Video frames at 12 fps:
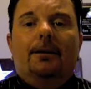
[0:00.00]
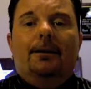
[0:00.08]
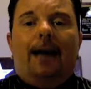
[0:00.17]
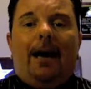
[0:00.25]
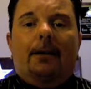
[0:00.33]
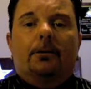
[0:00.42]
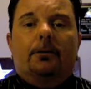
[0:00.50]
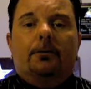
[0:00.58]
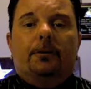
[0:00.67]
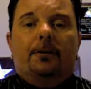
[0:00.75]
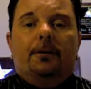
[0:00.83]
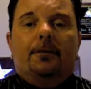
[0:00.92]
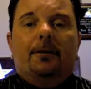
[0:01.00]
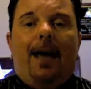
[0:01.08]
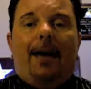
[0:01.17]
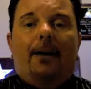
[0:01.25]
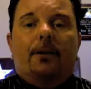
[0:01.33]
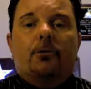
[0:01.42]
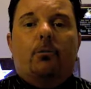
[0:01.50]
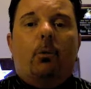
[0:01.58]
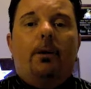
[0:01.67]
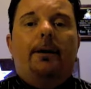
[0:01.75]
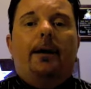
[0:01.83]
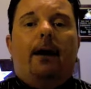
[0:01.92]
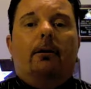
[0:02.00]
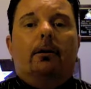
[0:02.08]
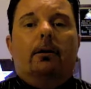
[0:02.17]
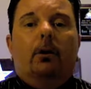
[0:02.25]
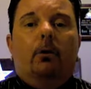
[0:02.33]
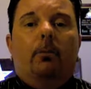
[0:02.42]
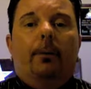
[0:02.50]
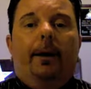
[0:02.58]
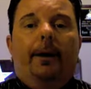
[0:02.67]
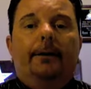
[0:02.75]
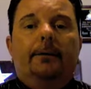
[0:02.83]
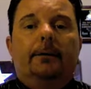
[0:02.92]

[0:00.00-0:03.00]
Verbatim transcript: doctor's visits at a twenty dollar copay.